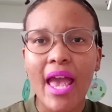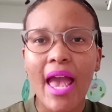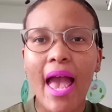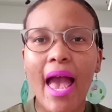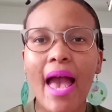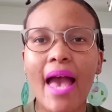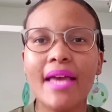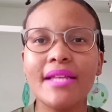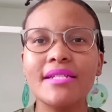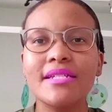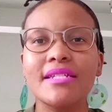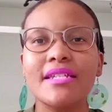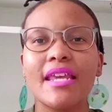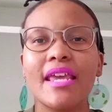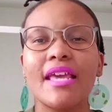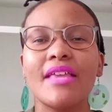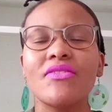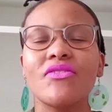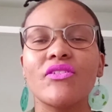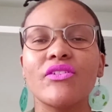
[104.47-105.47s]
and
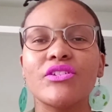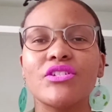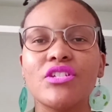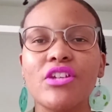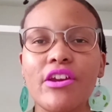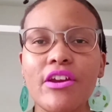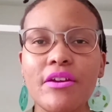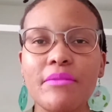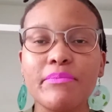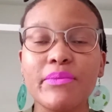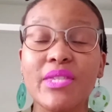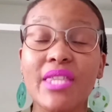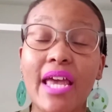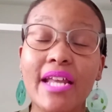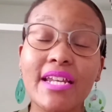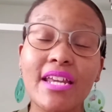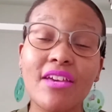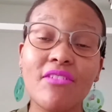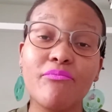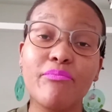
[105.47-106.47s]
in the terms
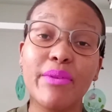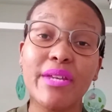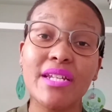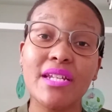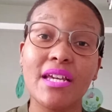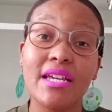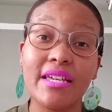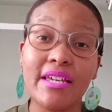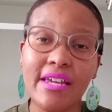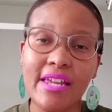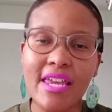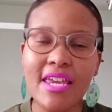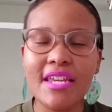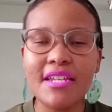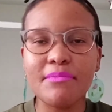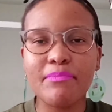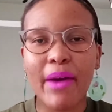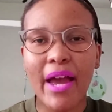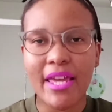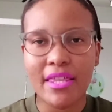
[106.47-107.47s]
that have been
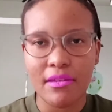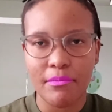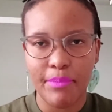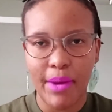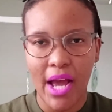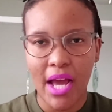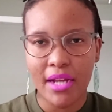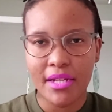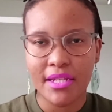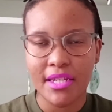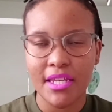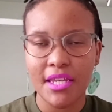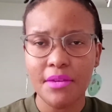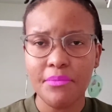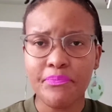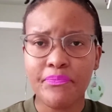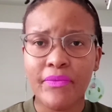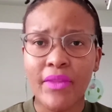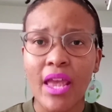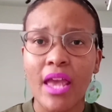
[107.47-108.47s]
agreed by the party,
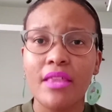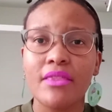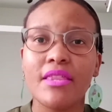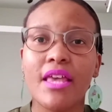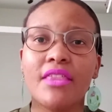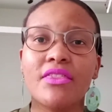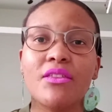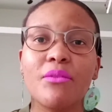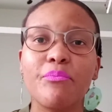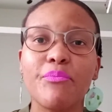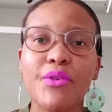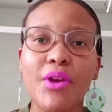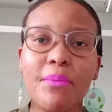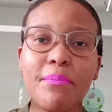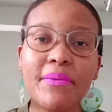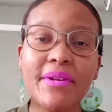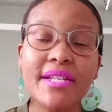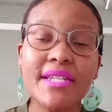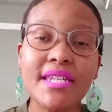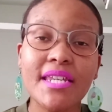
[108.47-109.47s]
then the
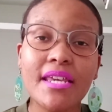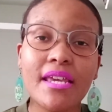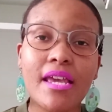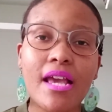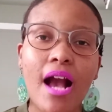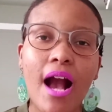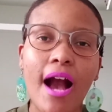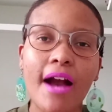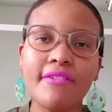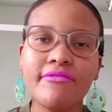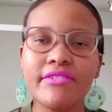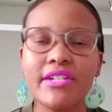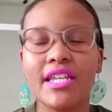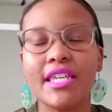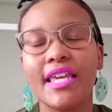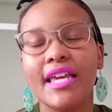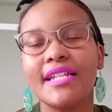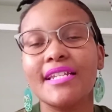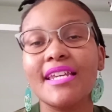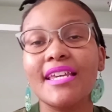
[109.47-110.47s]
property, after
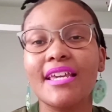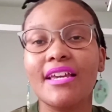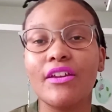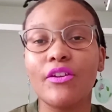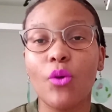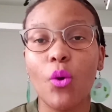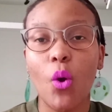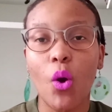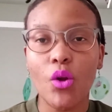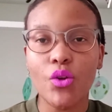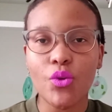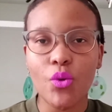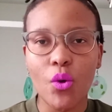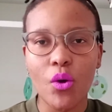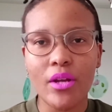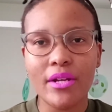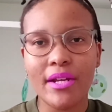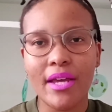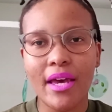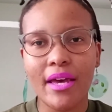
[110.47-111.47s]
getting a court
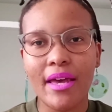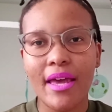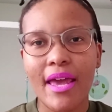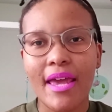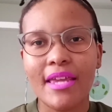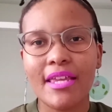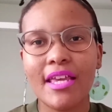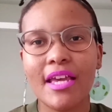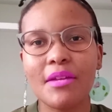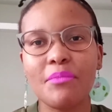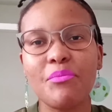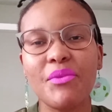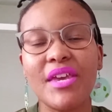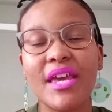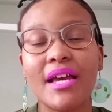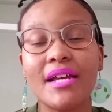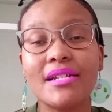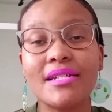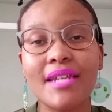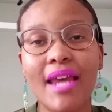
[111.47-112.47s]
order, can be
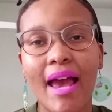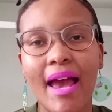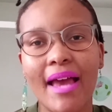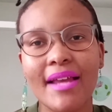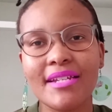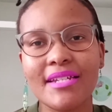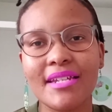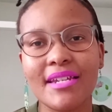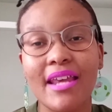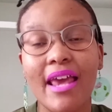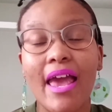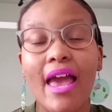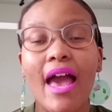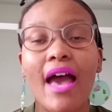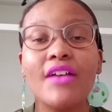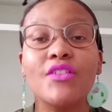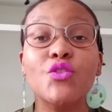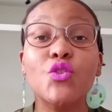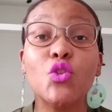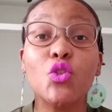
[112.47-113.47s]
attached
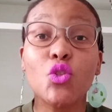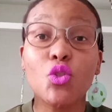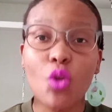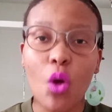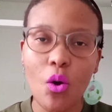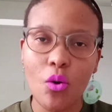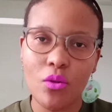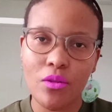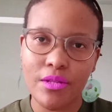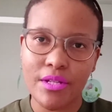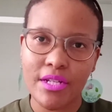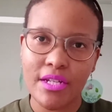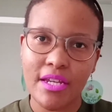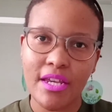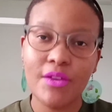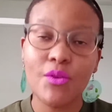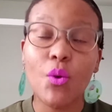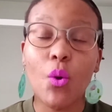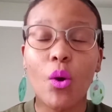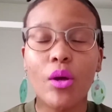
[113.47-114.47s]
and sold
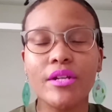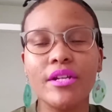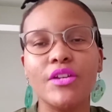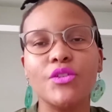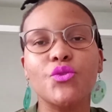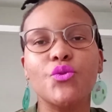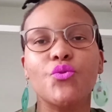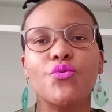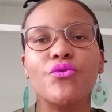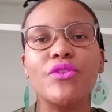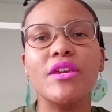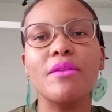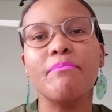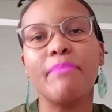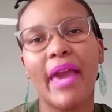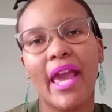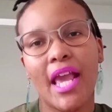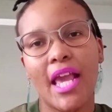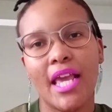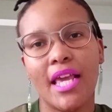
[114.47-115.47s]
in order to
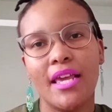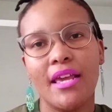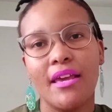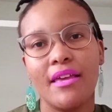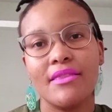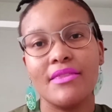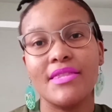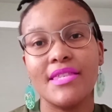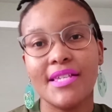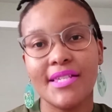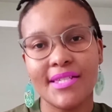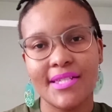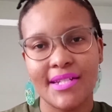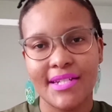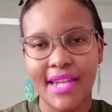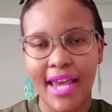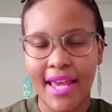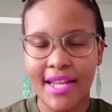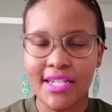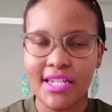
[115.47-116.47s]
repay this
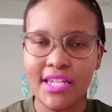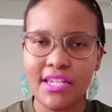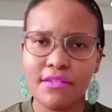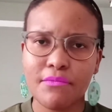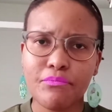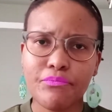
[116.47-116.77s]
debt.